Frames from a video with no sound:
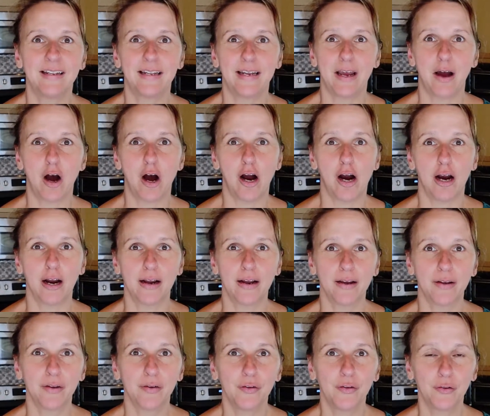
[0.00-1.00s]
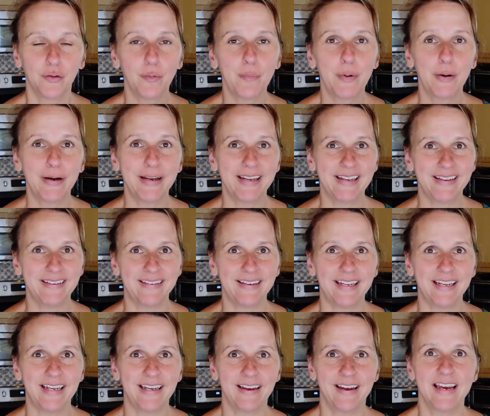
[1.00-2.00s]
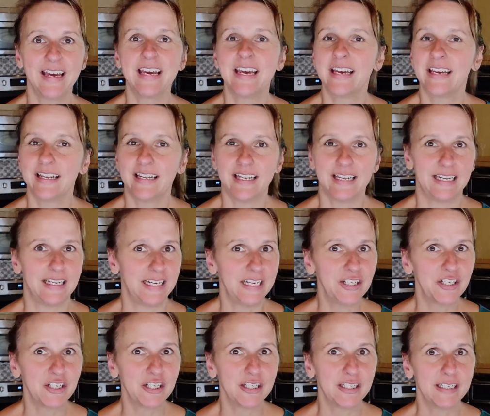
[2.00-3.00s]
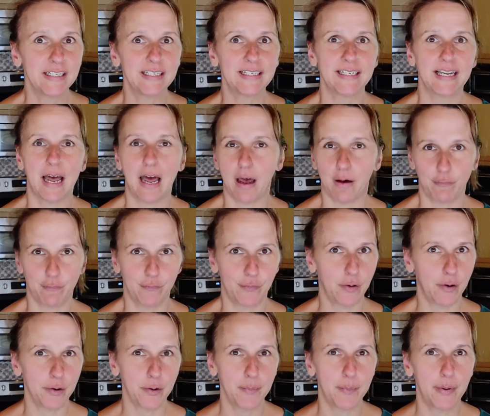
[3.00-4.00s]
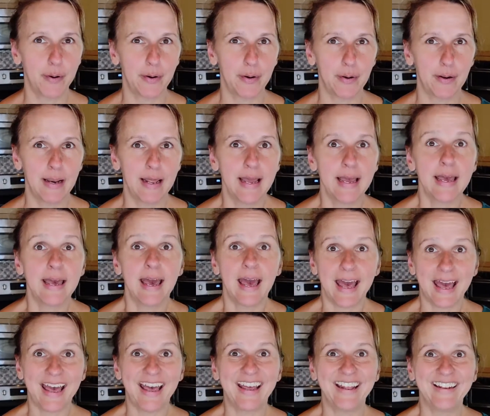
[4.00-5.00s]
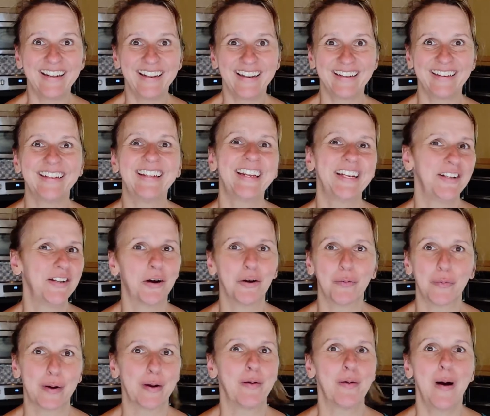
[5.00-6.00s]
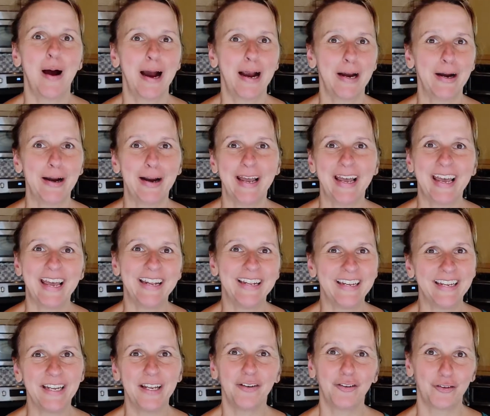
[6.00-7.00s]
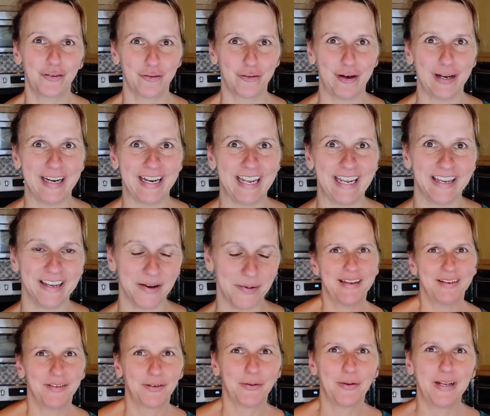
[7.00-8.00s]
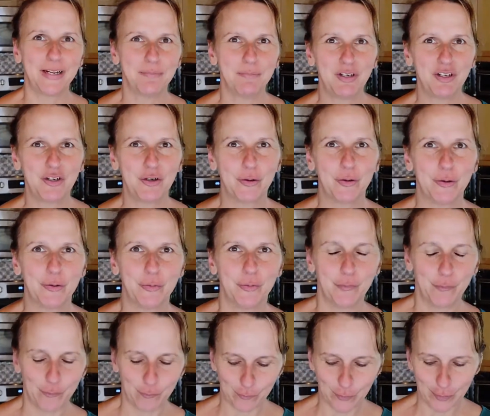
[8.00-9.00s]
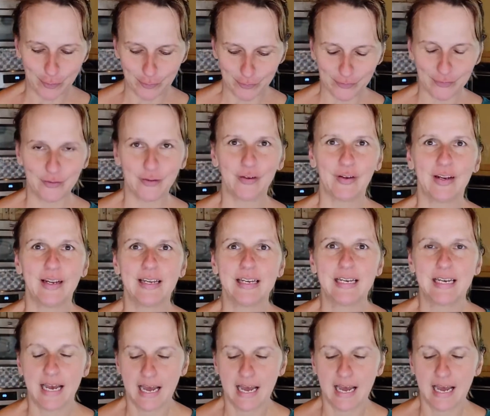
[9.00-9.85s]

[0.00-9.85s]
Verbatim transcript: They are super easy, delicious, affordable, and they don't require any straining. Okay, so let me show you. First,